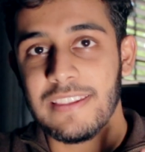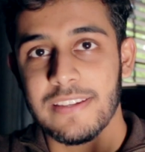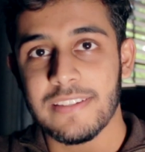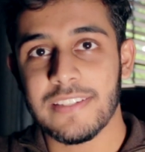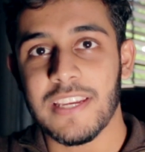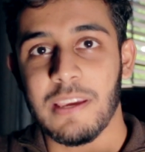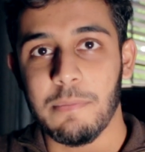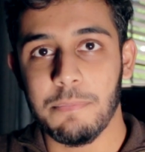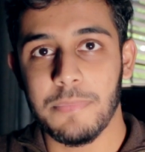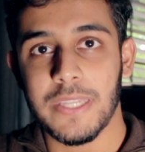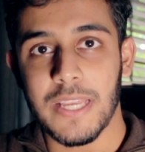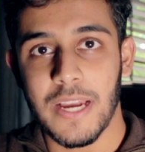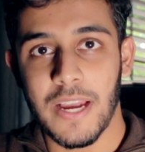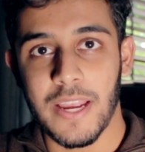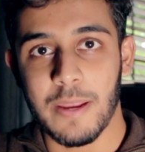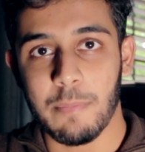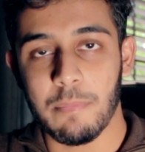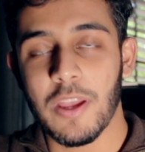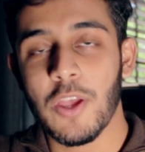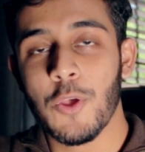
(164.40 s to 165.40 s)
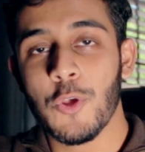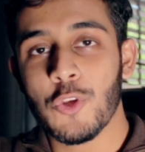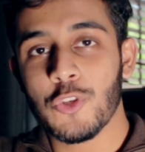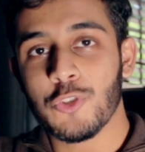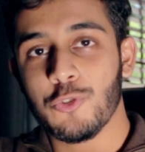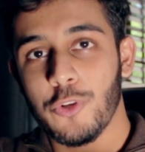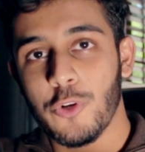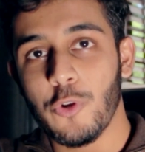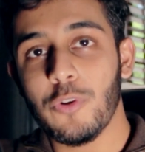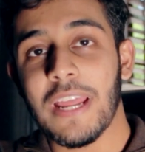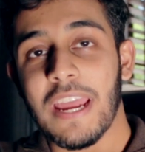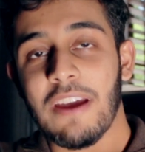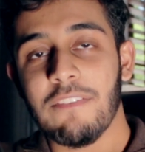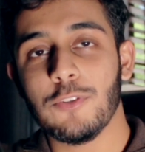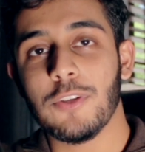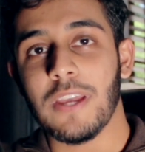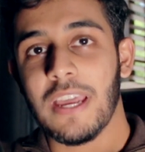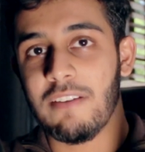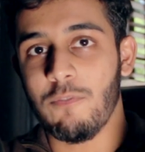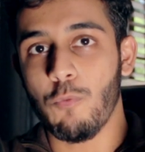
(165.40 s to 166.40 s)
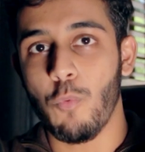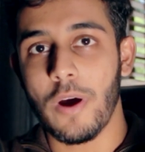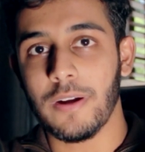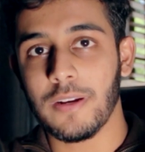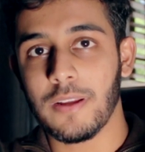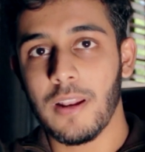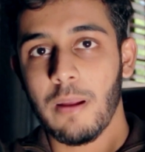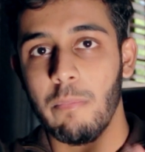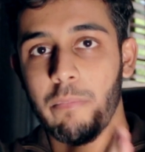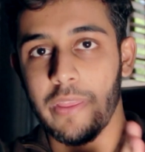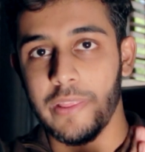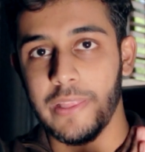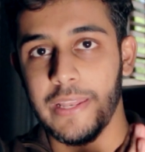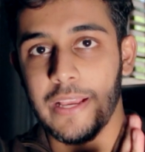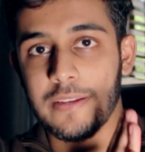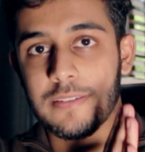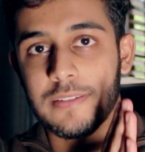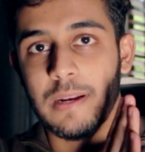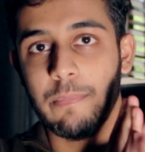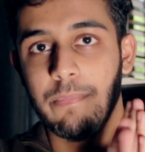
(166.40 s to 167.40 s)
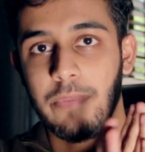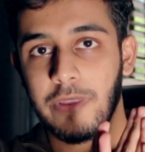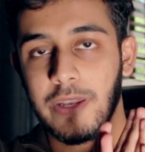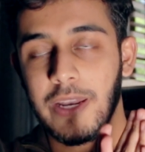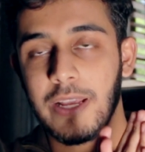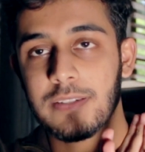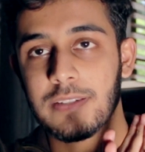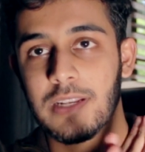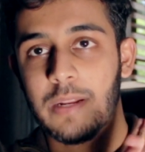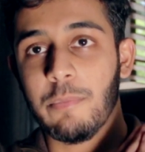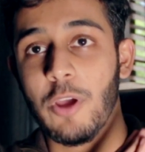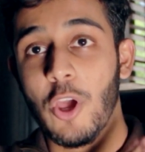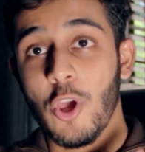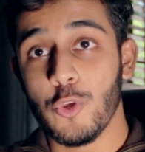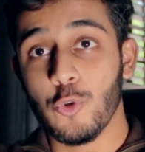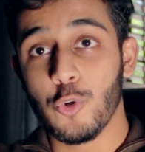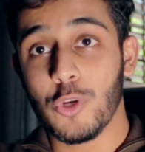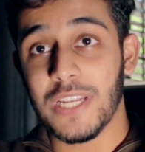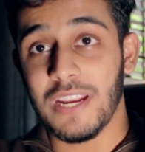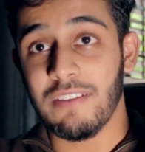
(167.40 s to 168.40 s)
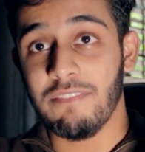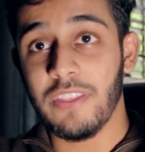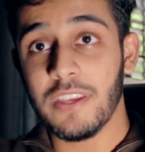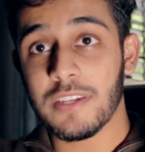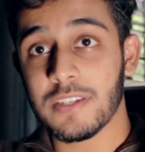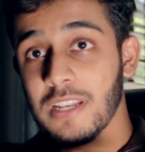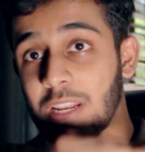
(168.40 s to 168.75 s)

the same time. So you don't have to have one clip and the next clip and the next clip. You can have this